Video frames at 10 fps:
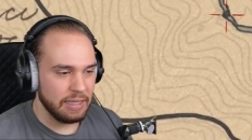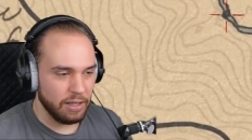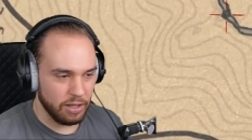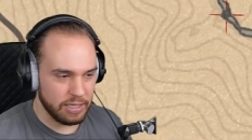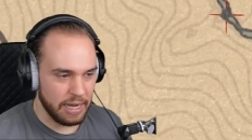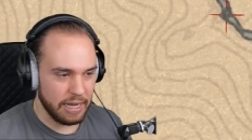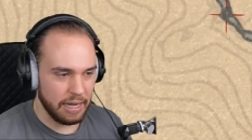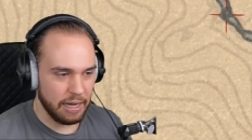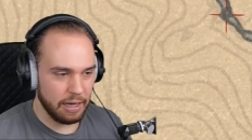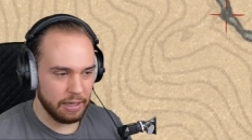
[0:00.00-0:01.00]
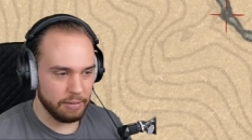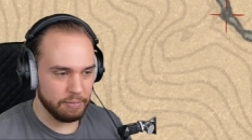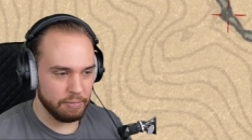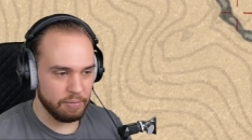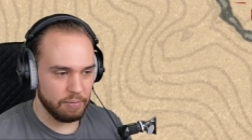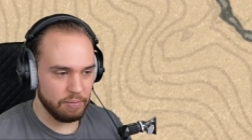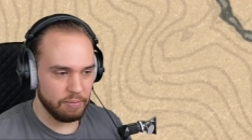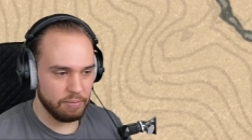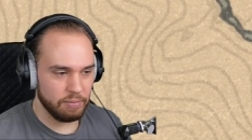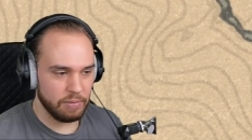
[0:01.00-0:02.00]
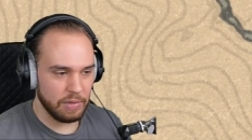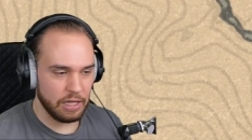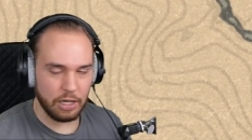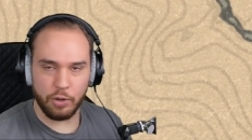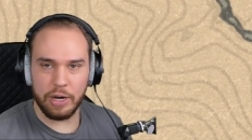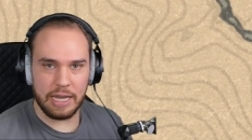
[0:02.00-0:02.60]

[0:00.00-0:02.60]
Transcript: looks like uh the creek